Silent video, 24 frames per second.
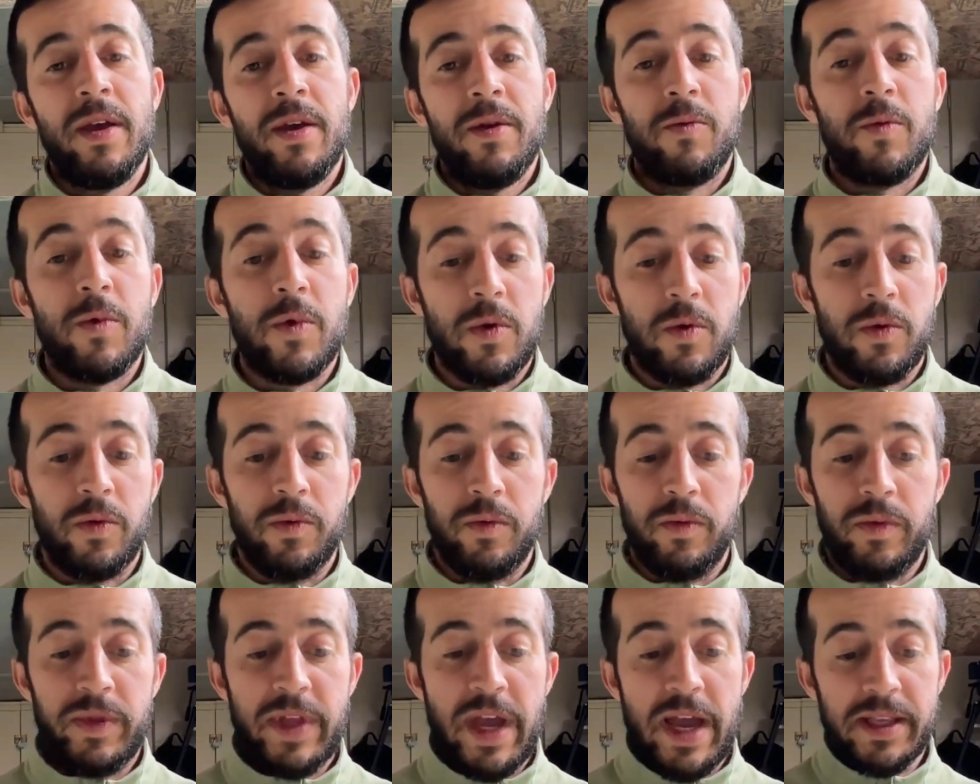well,
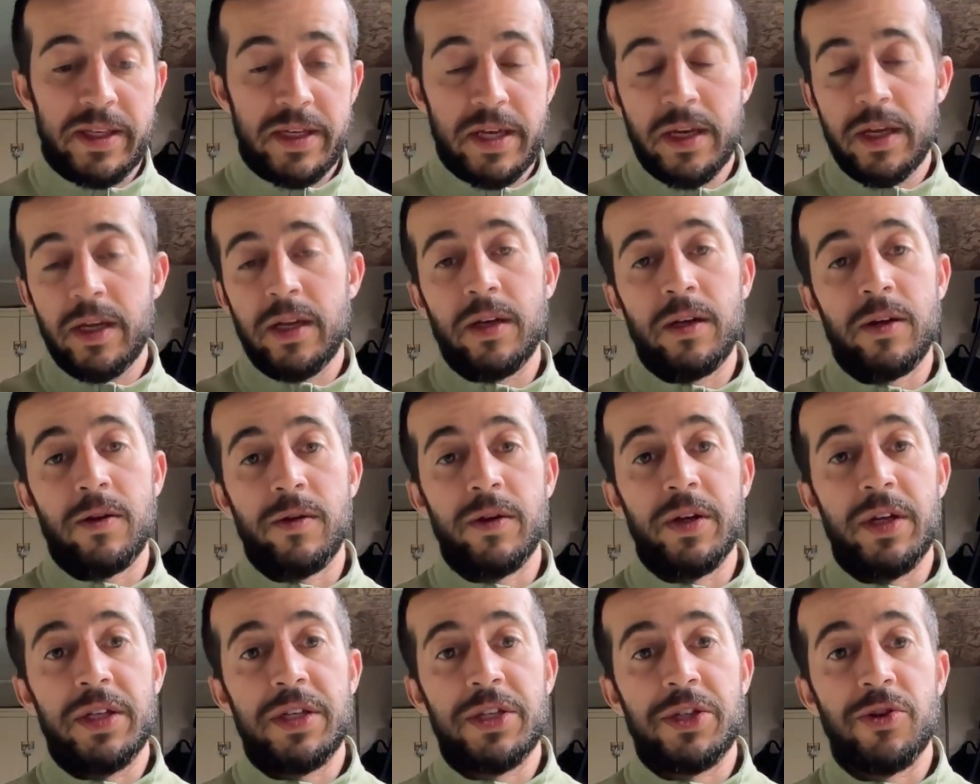that's going to
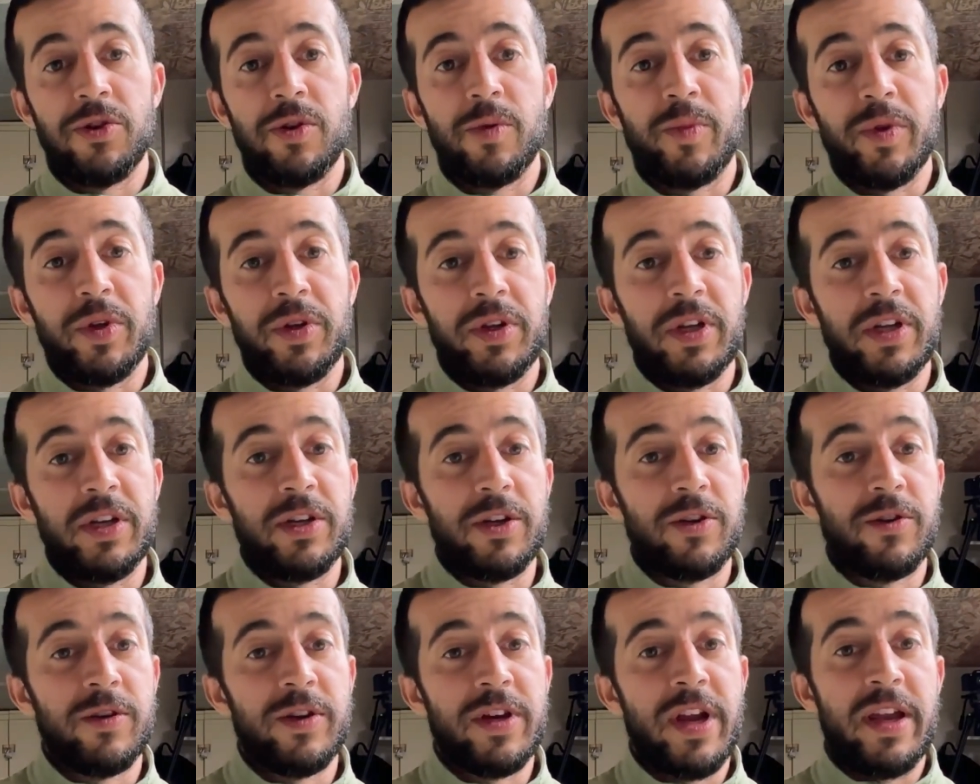increase your ability to
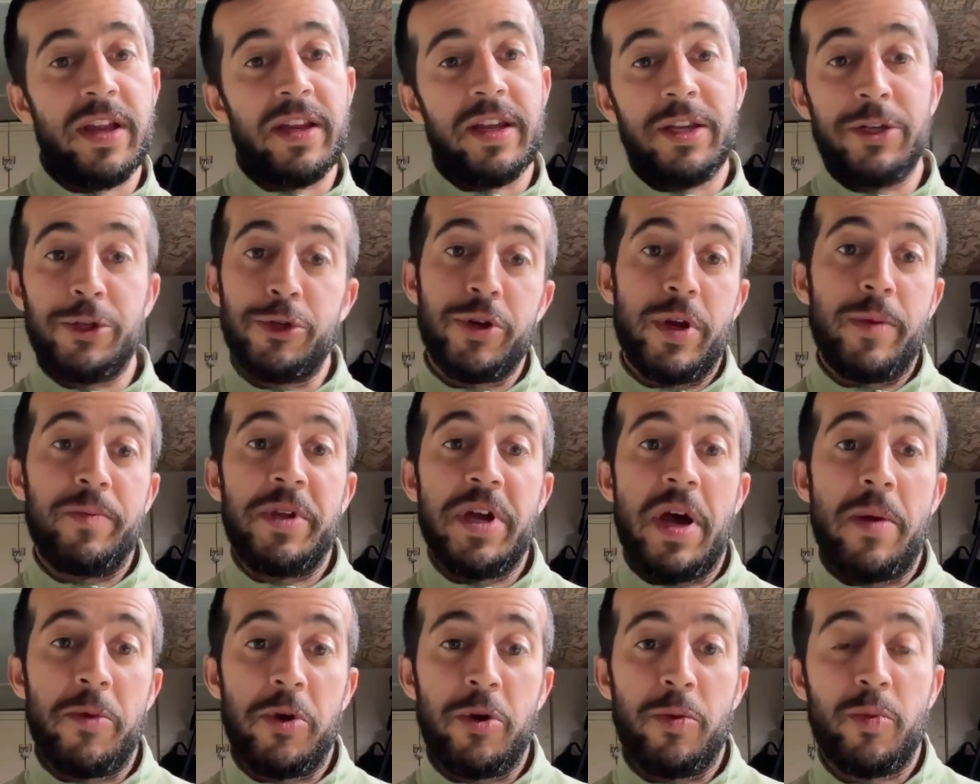create
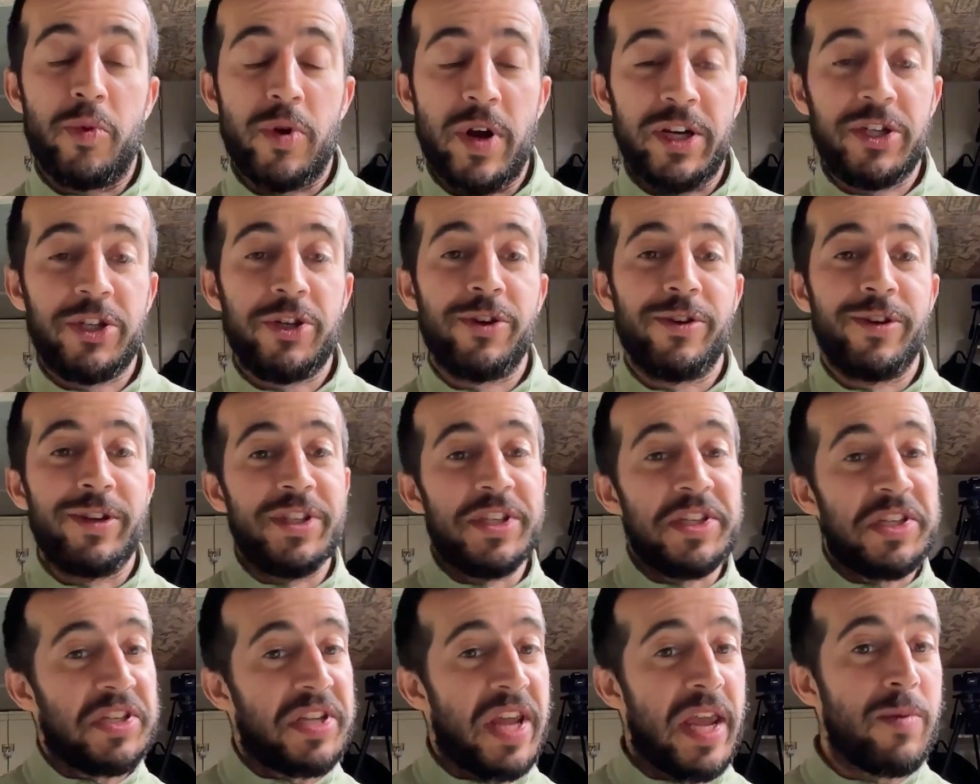intra-abdominal pressure and
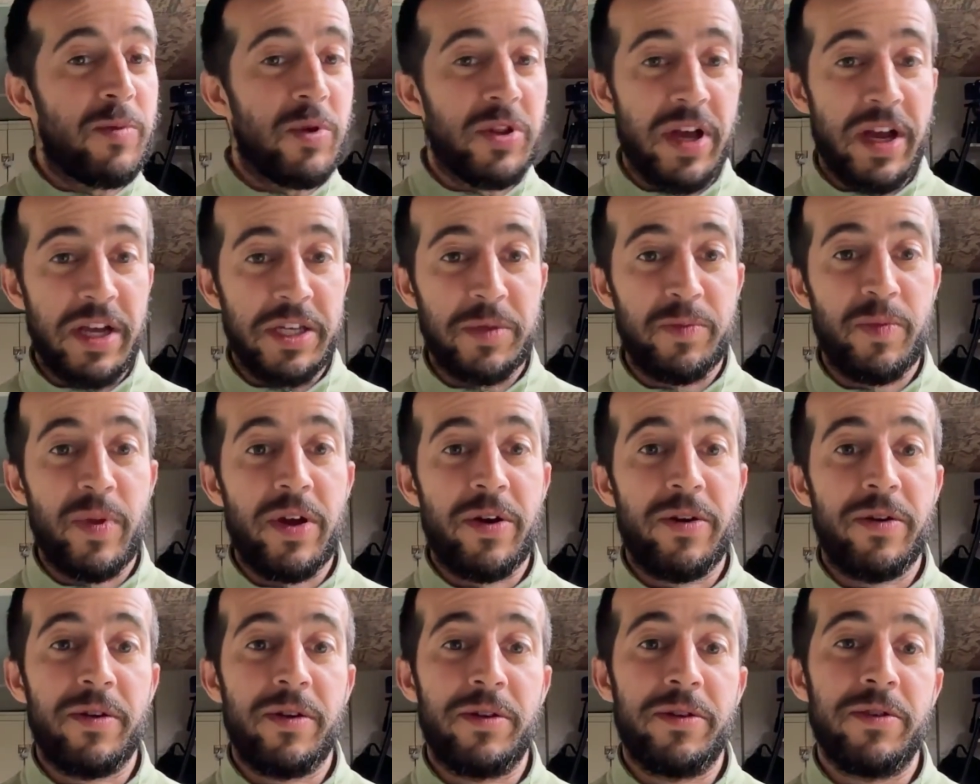stabilize
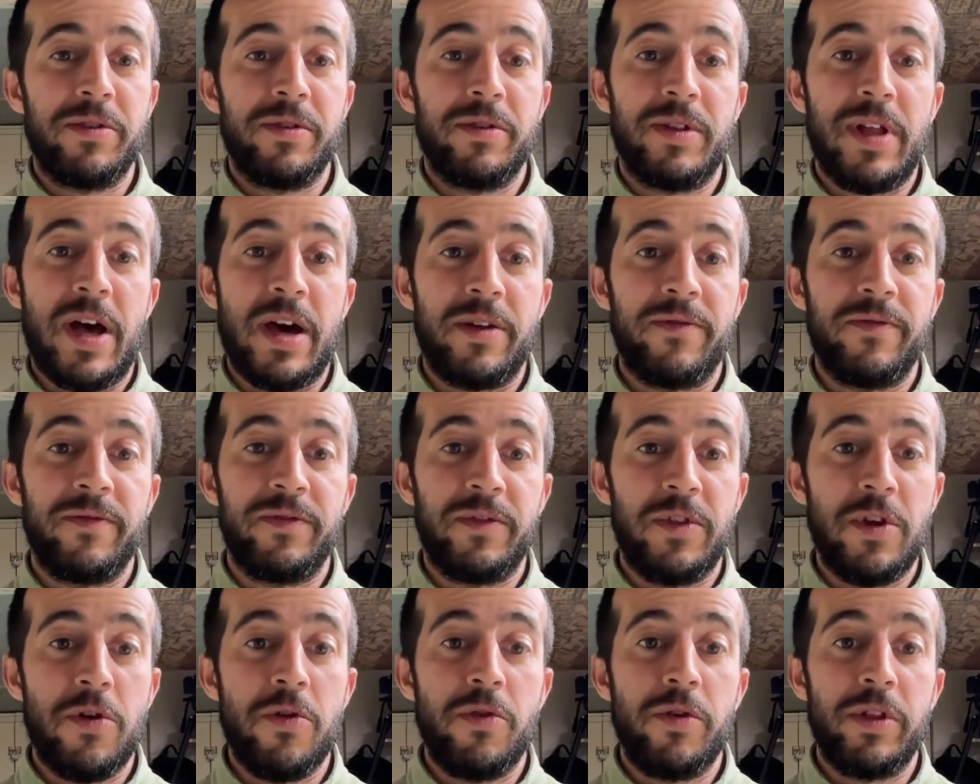better under a lot of
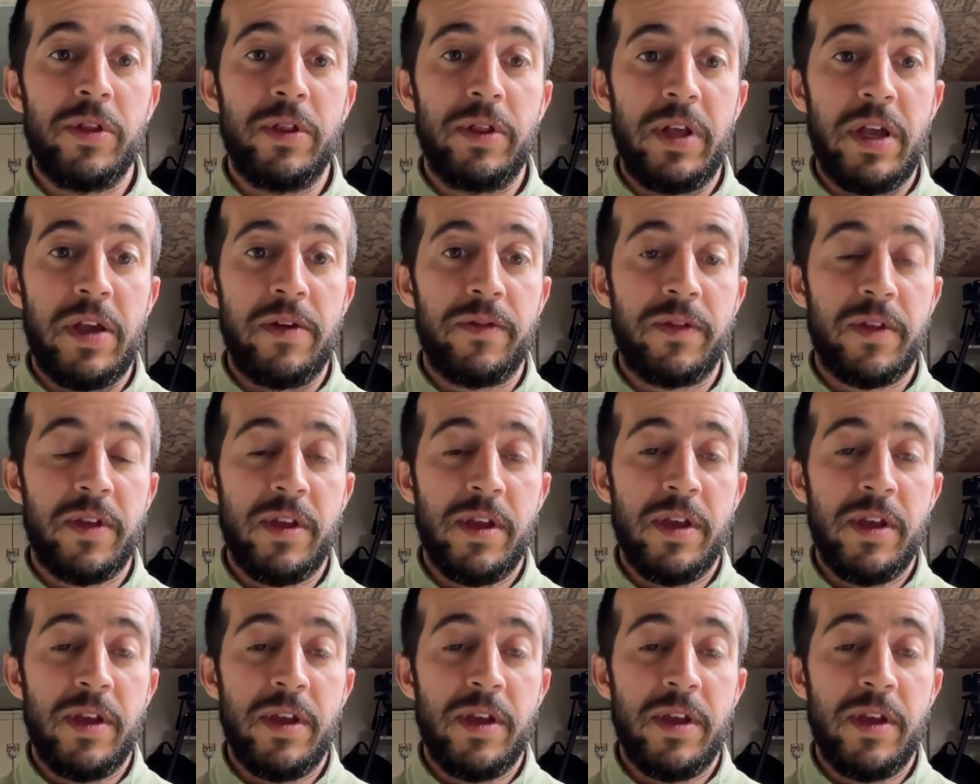load and lift.